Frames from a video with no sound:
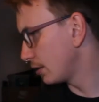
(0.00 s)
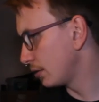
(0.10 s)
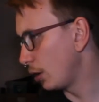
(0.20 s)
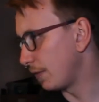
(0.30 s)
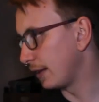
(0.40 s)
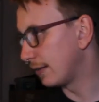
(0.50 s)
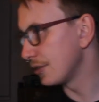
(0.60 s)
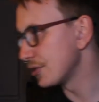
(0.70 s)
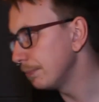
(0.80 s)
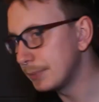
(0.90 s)
Hopefully there are
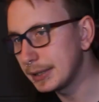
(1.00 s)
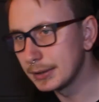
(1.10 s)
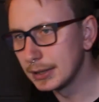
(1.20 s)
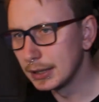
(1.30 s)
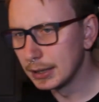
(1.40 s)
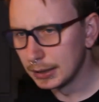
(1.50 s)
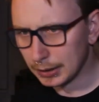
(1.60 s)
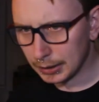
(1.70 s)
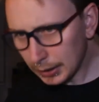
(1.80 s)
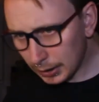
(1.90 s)
some, but
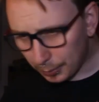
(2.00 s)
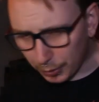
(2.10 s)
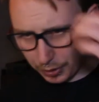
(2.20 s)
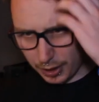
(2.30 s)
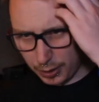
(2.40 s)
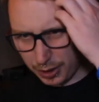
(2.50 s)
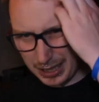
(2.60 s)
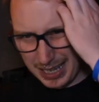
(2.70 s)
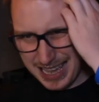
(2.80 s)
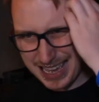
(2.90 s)
I'm not going to go looking
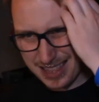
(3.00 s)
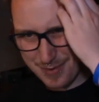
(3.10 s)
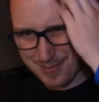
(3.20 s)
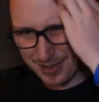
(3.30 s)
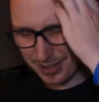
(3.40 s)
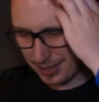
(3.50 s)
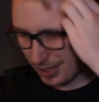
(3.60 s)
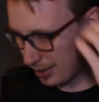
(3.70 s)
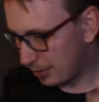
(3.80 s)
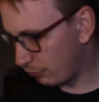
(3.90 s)
at the moment because
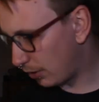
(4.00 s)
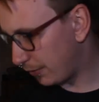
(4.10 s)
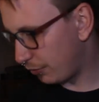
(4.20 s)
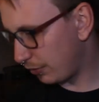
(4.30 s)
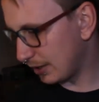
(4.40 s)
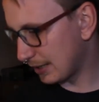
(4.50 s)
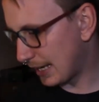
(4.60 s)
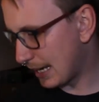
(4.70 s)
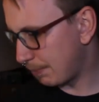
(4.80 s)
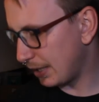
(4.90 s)
I'd rather drink this
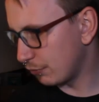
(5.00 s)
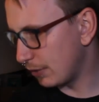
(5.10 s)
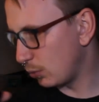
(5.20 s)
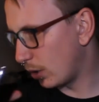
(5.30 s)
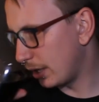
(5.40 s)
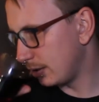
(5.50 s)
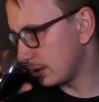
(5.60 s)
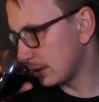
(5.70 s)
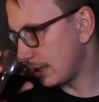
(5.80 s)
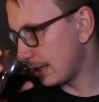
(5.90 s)
cat piss red wine and just
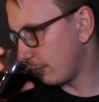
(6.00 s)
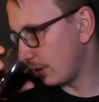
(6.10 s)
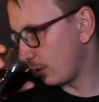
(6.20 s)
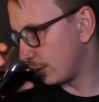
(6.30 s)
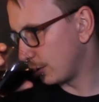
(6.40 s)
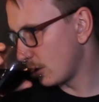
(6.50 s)
get angry at the world.